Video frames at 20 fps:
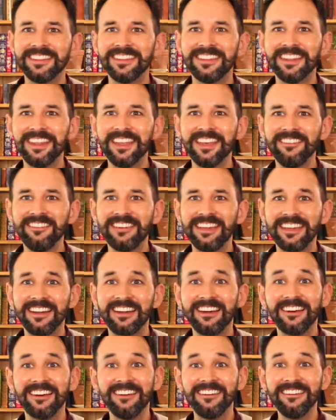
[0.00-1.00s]
There we
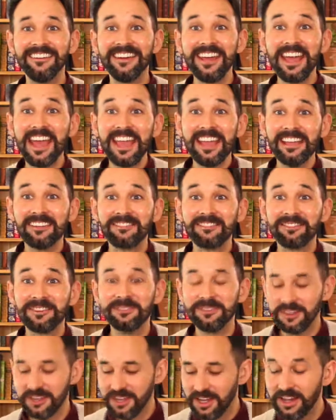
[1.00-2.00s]
are. Hey,
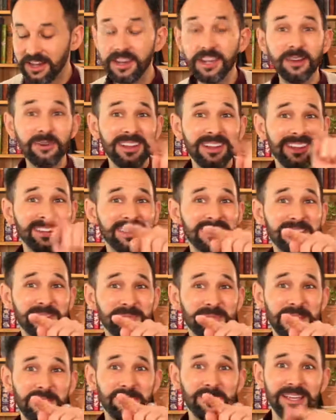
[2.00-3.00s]
everyone. I know it looks a
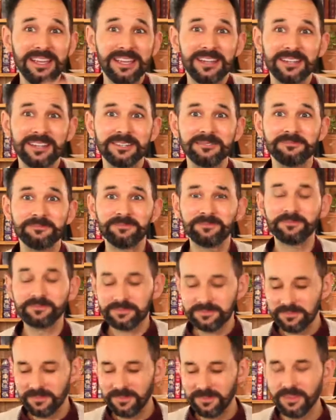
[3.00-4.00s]
bit weird.
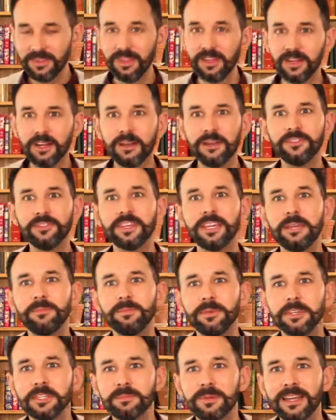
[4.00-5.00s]
I'm going to have to keep
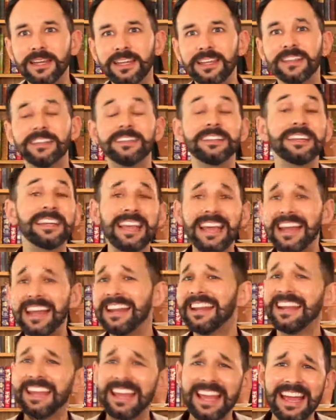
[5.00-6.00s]
explaining this again
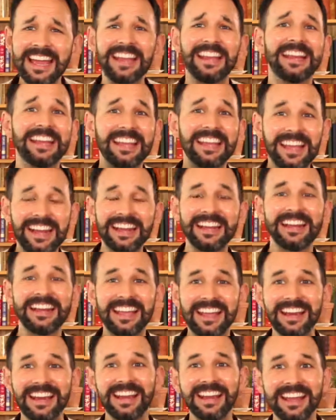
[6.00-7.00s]
and again and again and
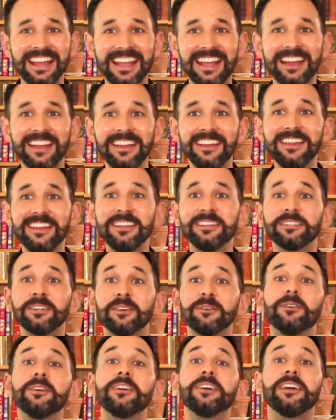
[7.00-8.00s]
again and again.
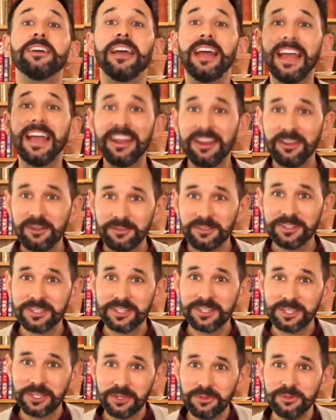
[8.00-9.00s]
So head over to
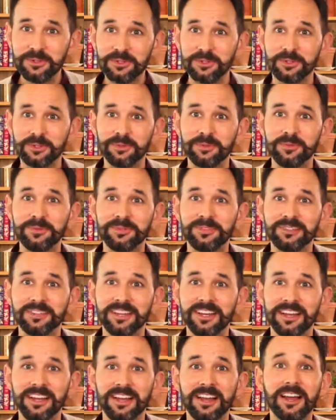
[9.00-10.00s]
YouTube,
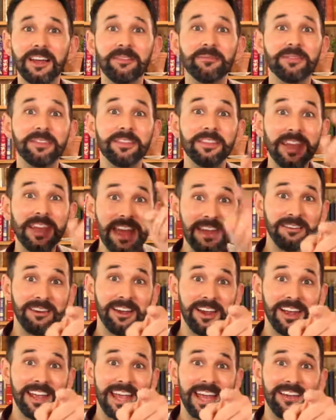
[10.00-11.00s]
and there
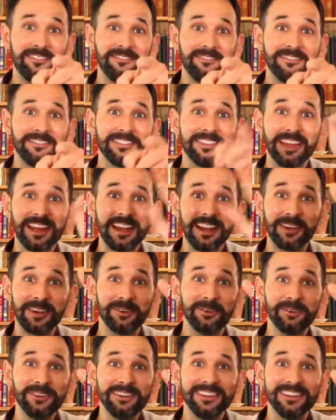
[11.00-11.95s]
I am, hello,